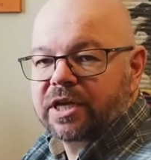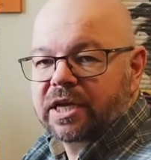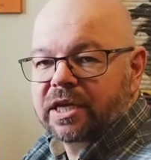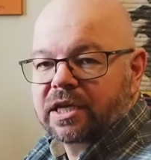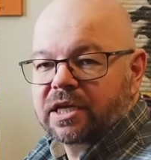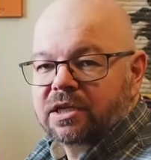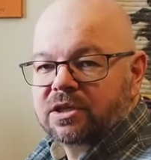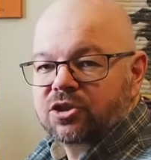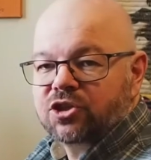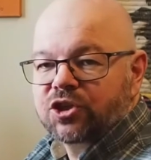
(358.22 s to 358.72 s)
I
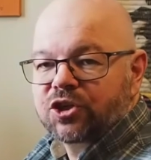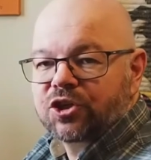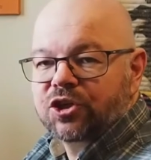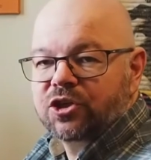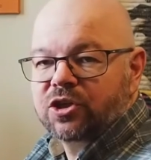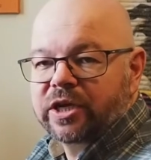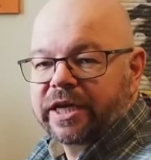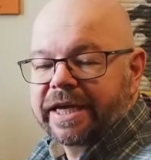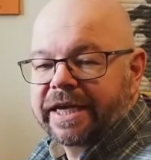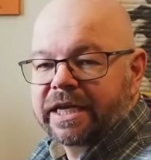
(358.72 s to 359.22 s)
can
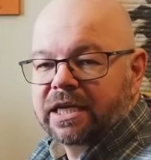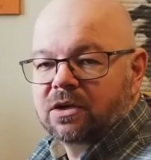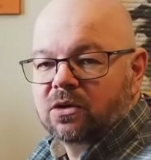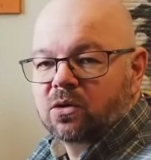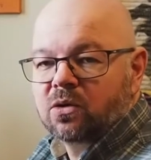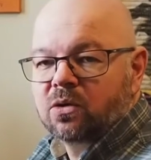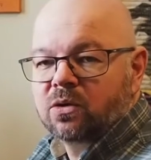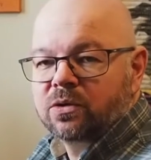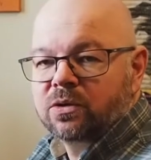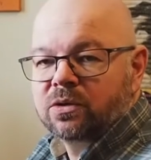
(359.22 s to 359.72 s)
turn
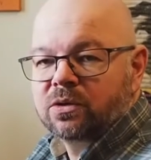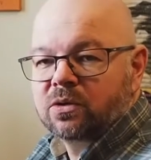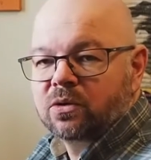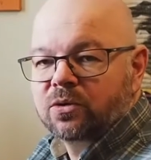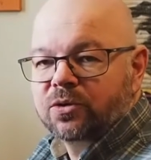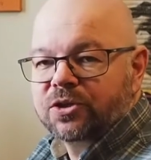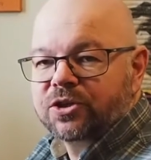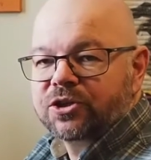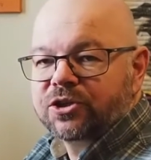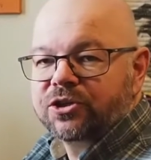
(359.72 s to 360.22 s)
on
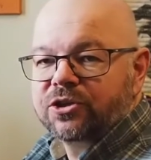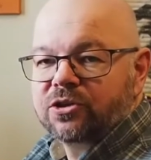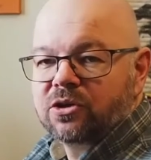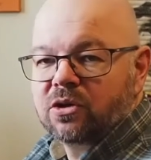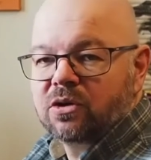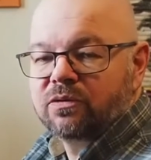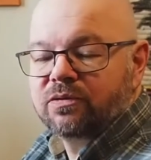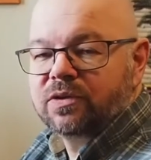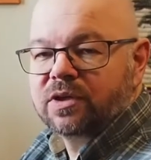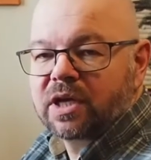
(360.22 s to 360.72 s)
or turn
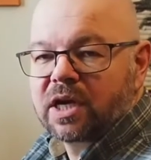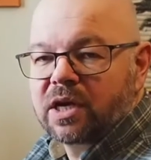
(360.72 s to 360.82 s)
off the